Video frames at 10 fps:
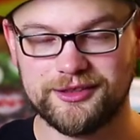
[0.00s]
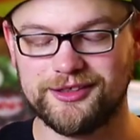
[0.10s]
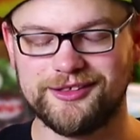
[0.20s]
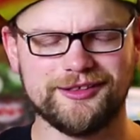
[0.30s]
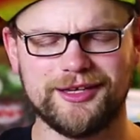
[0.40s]

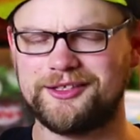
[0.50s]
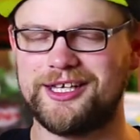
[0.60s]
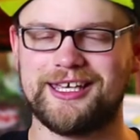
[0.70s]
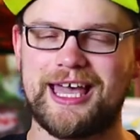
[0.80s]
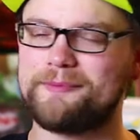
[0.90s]
I
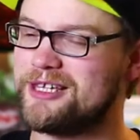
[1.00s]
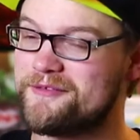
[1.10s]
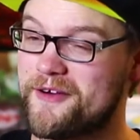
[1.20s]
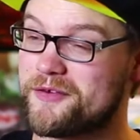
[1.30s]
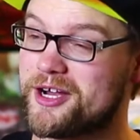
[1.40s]
can't
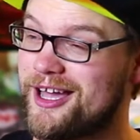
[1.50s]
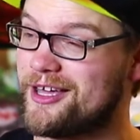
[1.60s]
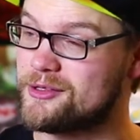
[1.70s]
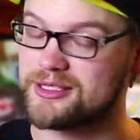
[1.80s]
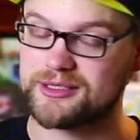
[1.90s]
believe I
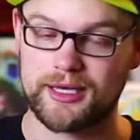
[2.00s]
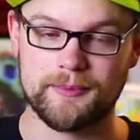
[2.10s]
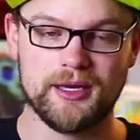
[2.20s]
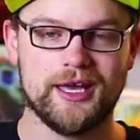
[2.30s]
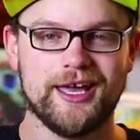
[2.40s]
forgot Elsa's name.